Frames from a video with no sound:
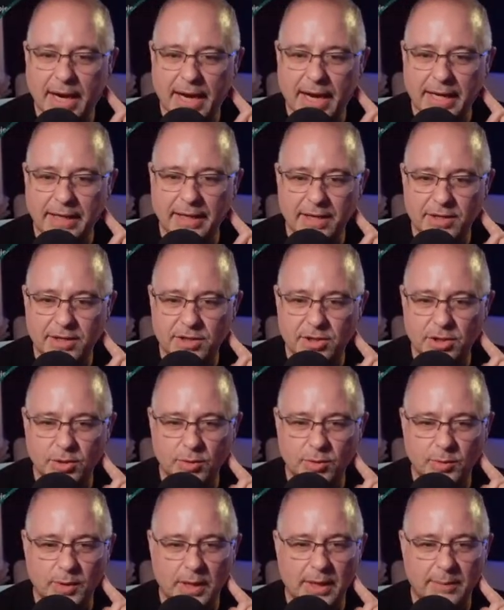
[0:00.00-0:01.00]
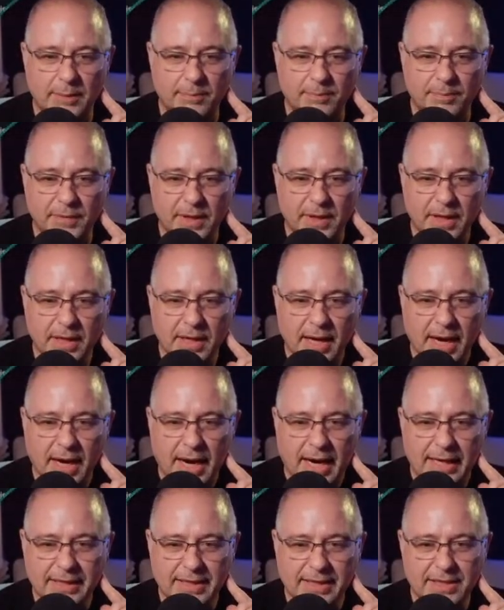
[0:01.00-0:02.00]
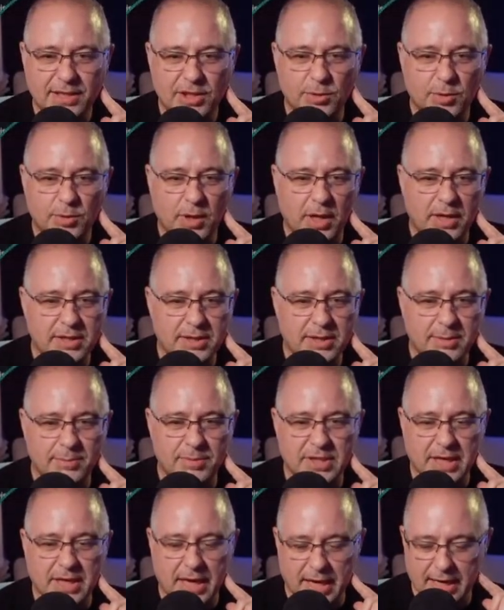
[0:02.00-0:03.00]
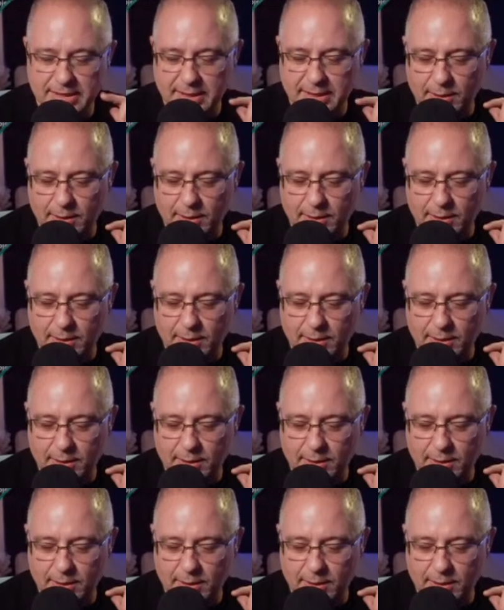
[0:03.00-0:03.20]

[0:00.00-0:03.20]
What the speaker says: I'd like to do custom size.